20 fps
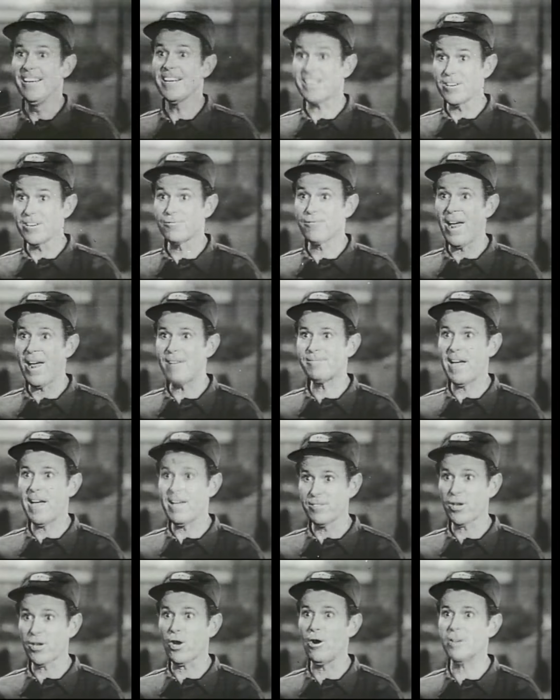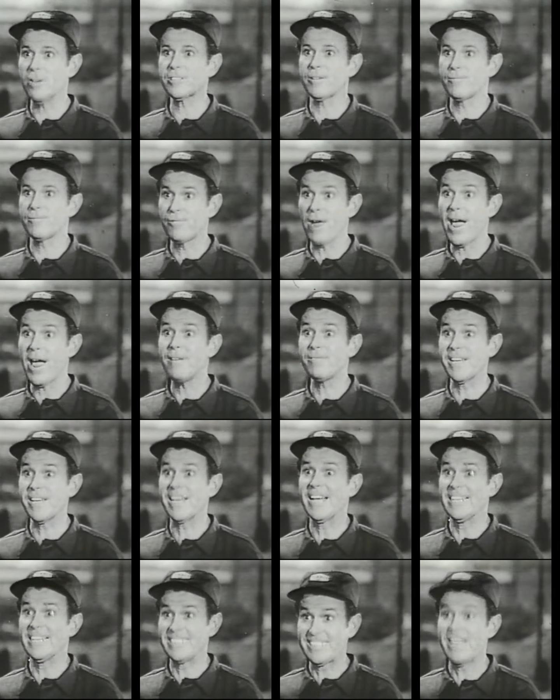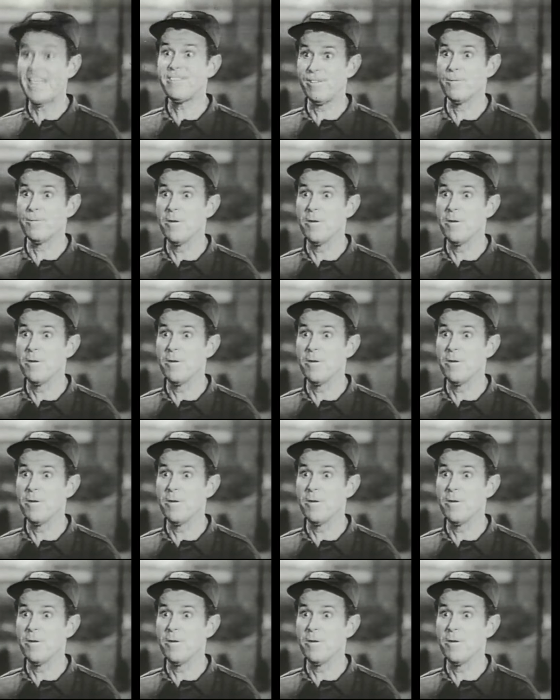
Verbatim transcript: It can drive down the cost of driving and save